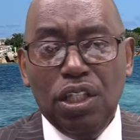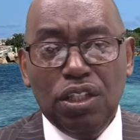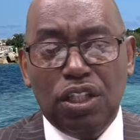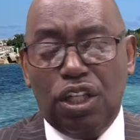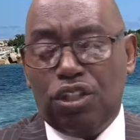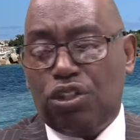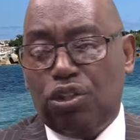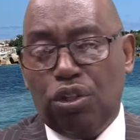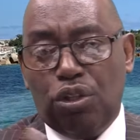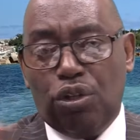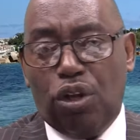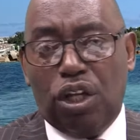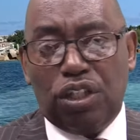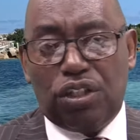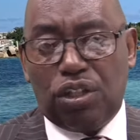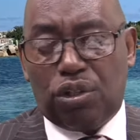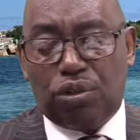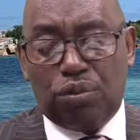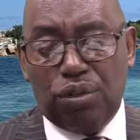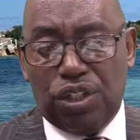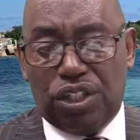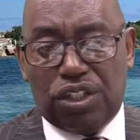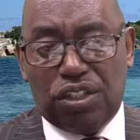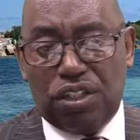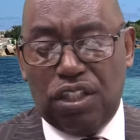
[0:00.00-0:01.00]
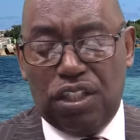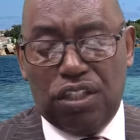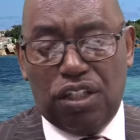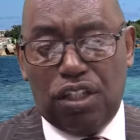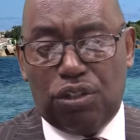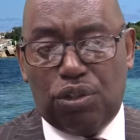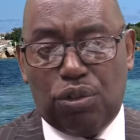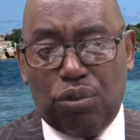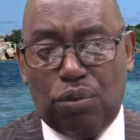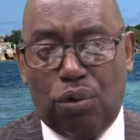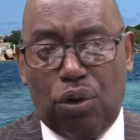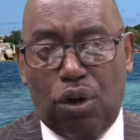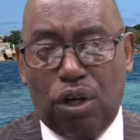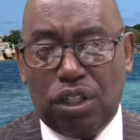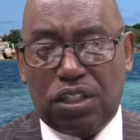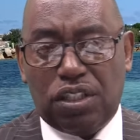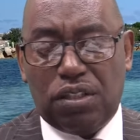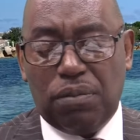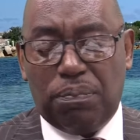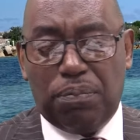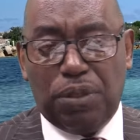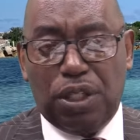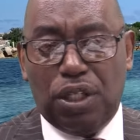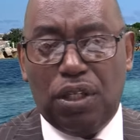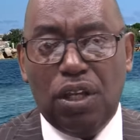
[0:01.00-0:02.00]
that you're not the Christian that you ought
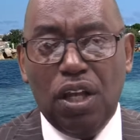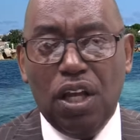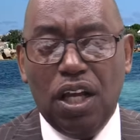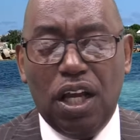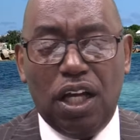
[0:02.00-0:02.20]
to be